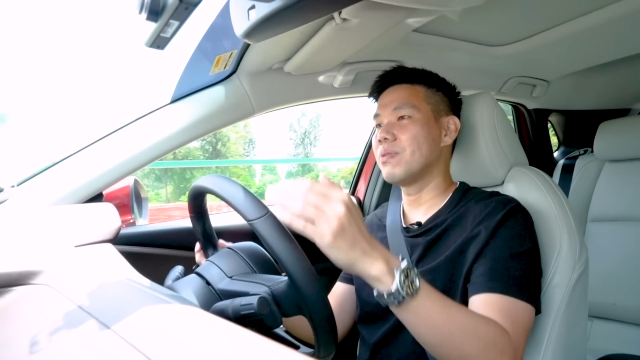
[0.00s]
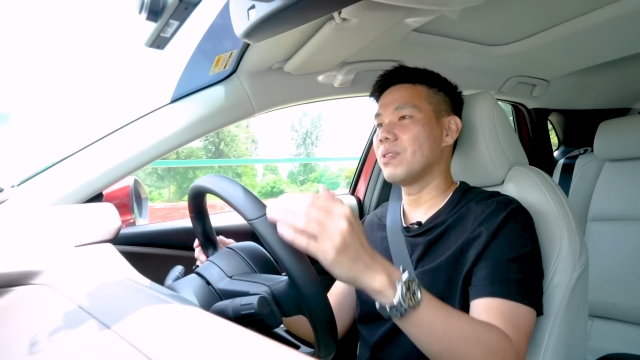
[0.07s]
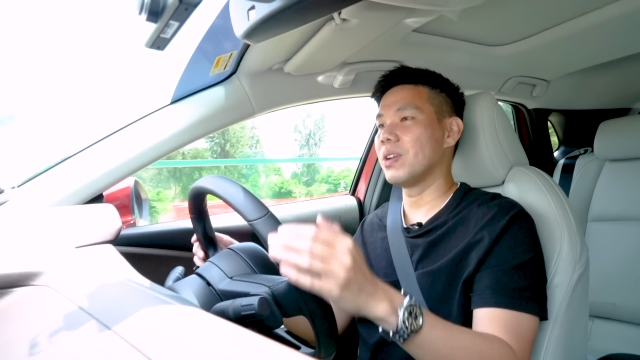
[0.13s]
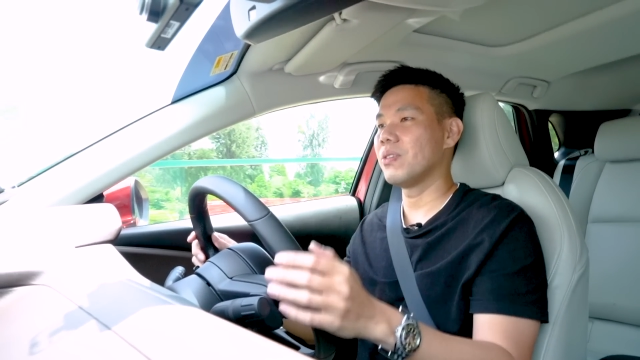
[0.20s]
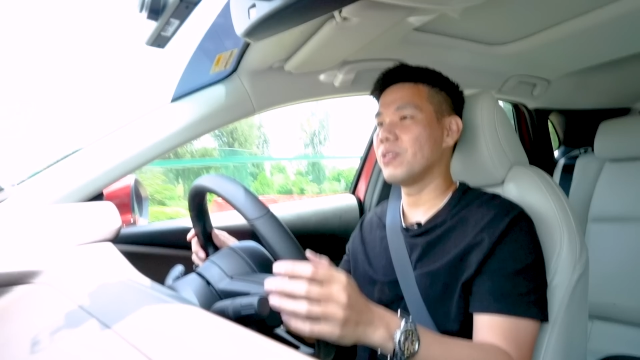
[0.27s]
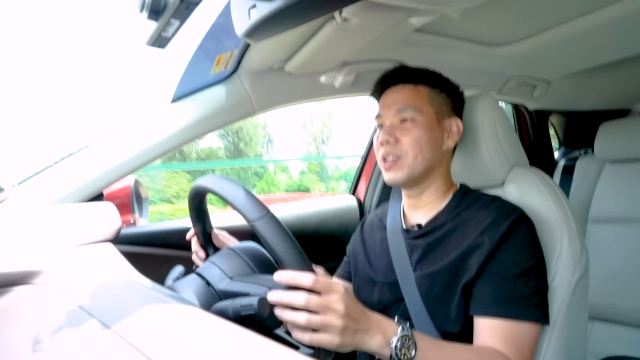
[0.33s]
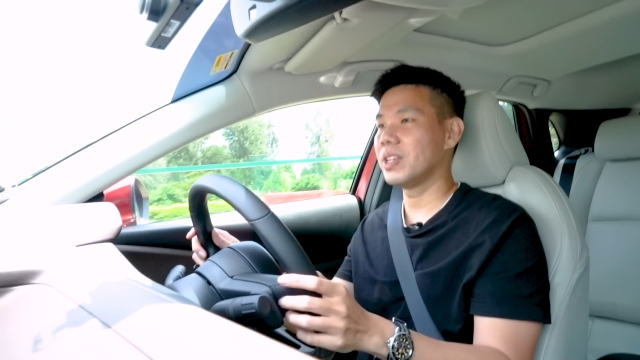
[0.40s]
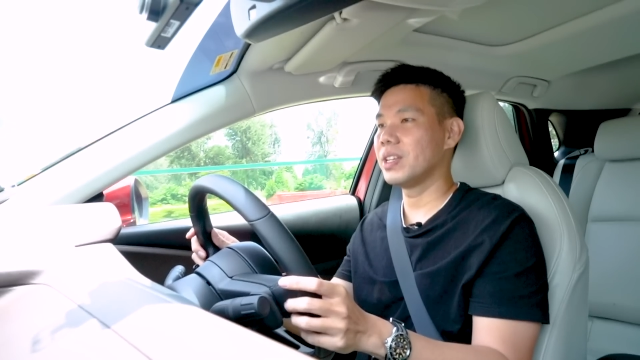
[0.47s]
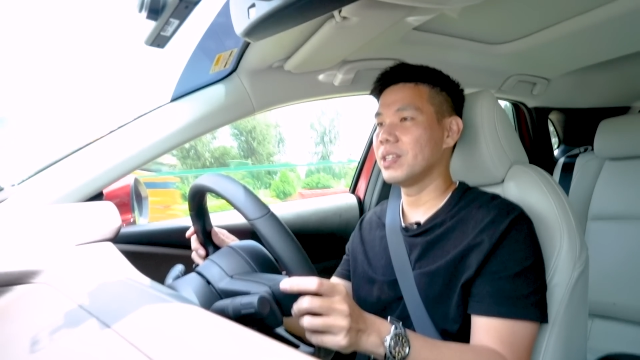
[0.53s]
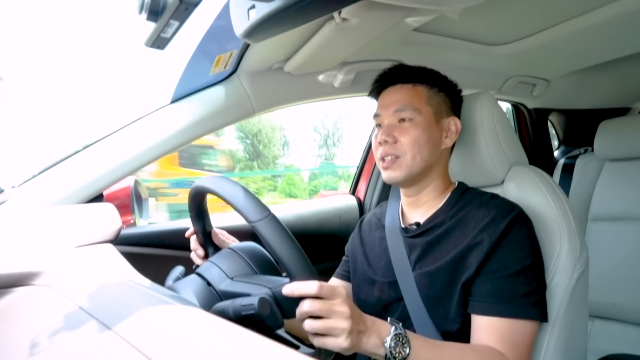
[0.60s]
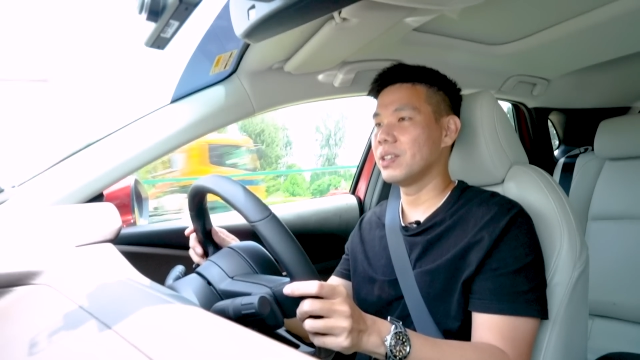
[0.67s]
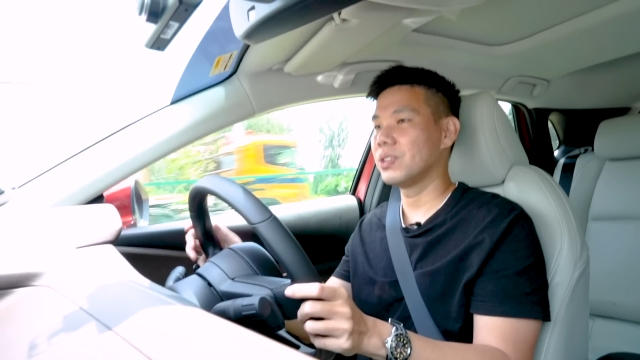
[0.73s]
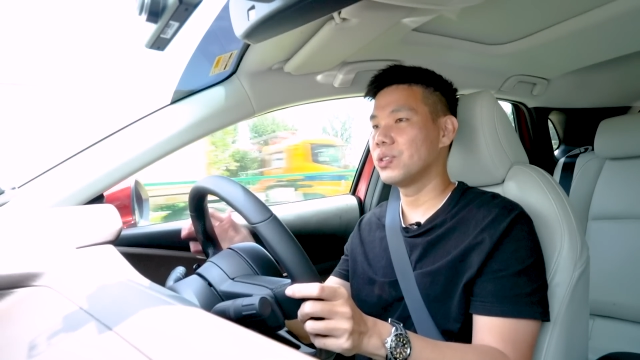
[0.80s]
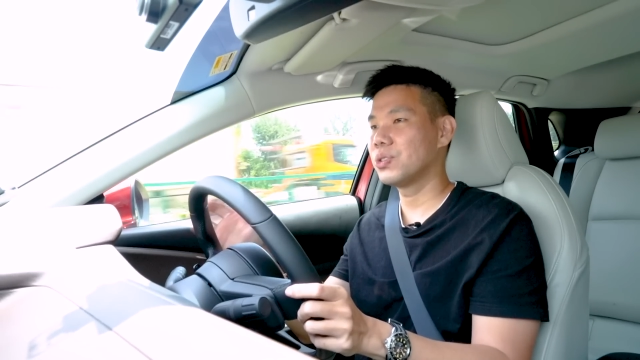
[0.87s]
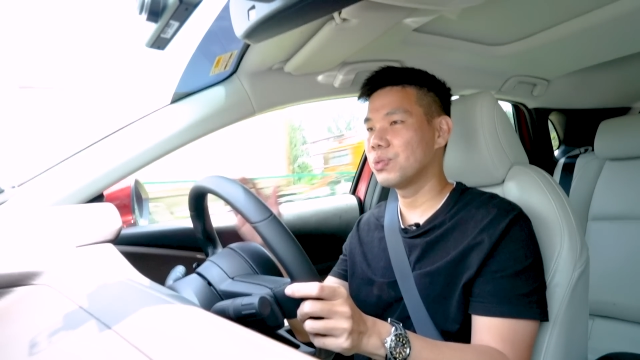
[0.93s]
very
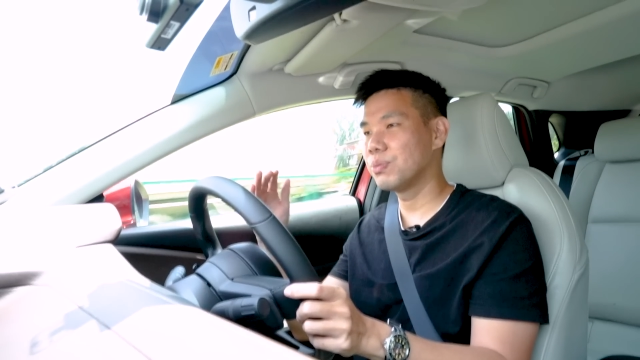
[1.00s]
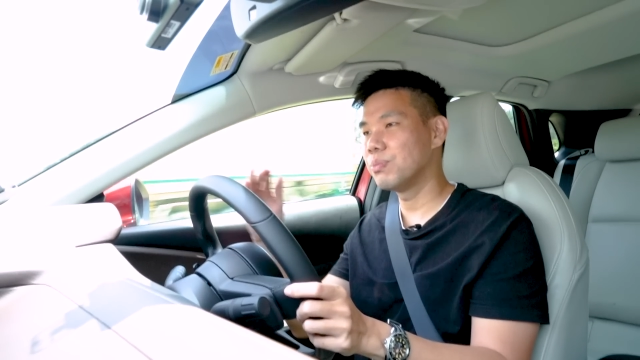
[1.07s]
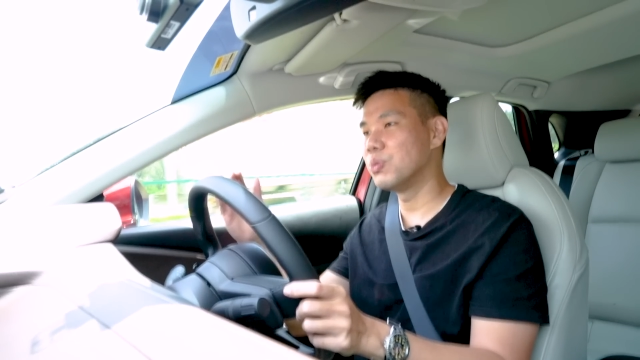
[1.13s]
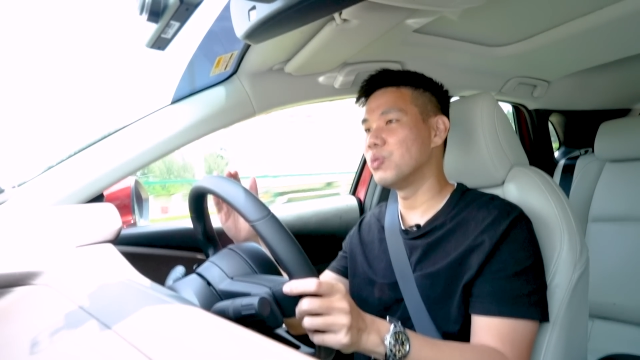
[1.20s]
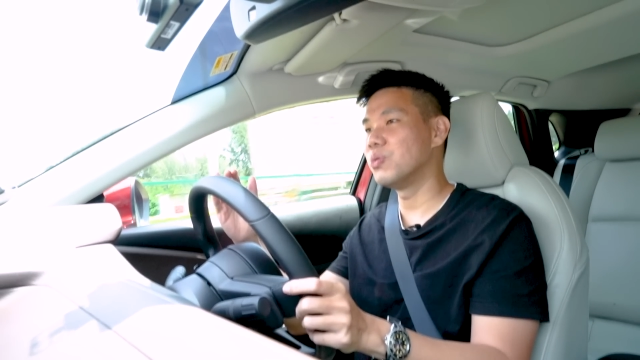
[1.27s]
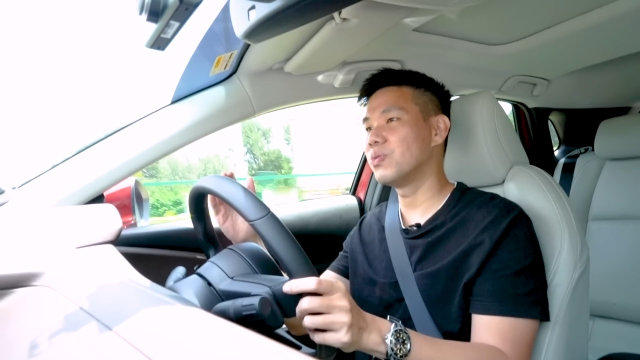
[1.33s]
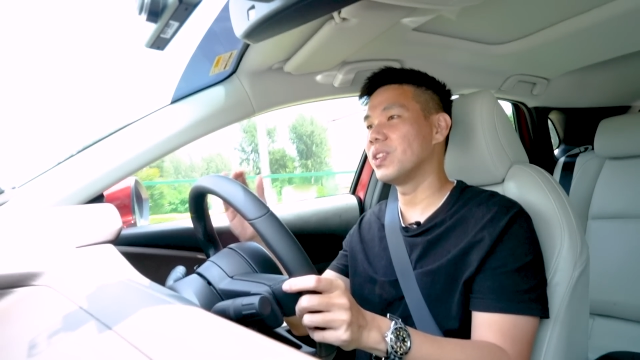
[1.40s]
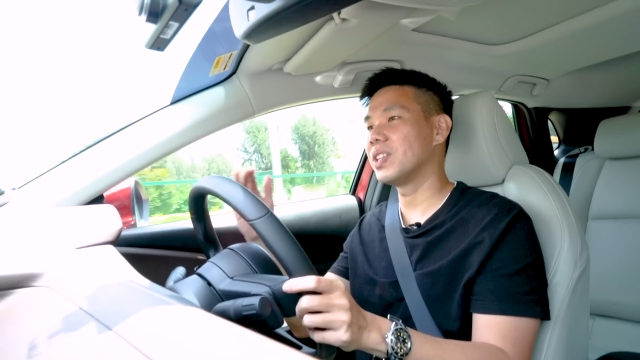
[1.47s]
smooth